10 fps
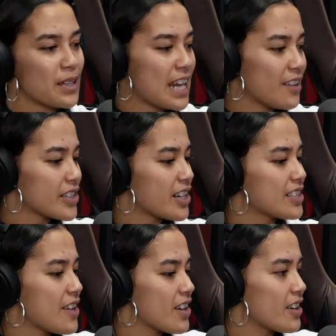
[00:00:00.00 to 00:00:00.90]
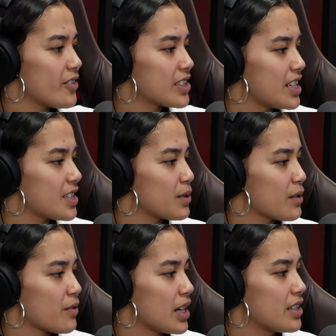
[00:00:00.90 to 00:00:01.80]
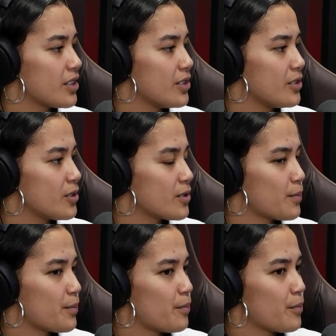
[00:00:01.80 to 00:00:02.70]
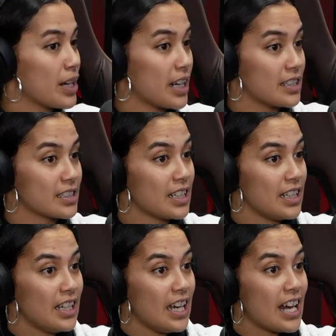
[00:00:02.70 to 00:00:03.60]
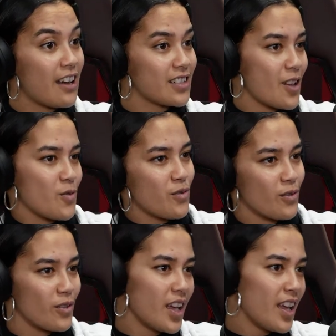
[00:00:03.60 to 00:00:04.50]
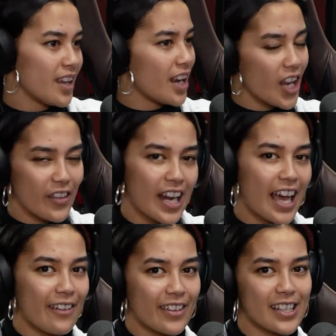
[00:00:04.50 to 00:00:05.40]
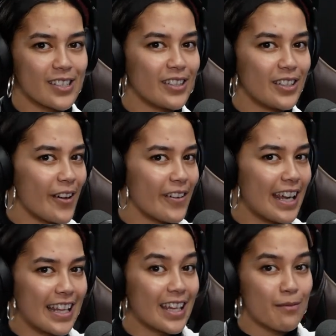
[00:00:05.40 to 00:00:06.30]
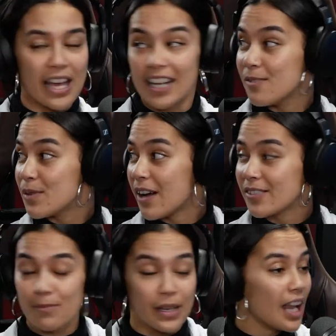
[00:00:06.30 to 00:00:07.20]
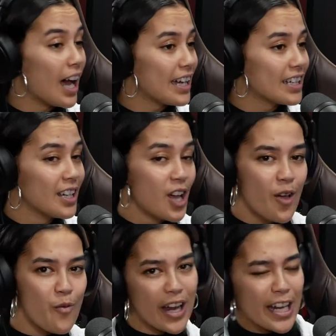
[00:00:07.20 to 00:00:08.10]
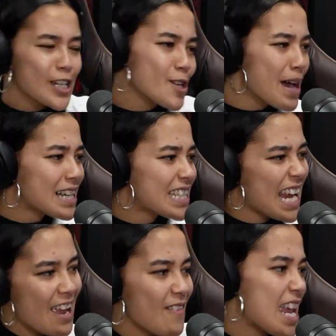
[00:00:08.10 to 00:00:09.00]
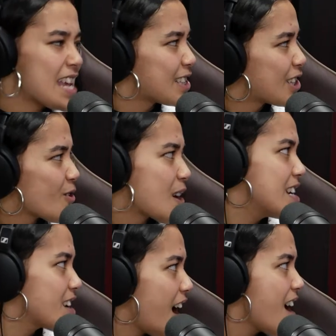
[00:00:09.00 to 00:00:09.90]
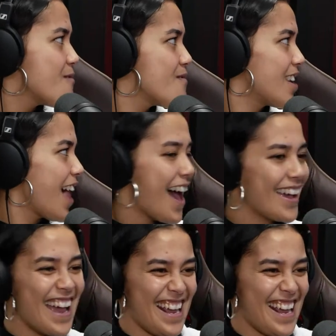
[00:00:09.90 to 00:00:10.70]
about television, I was having a conversation with a friend who's pregnant, and I was like, ooh. Not that I have kids or know anything about it, but I was a bit like, what are you going to do about TV and screen time? Like,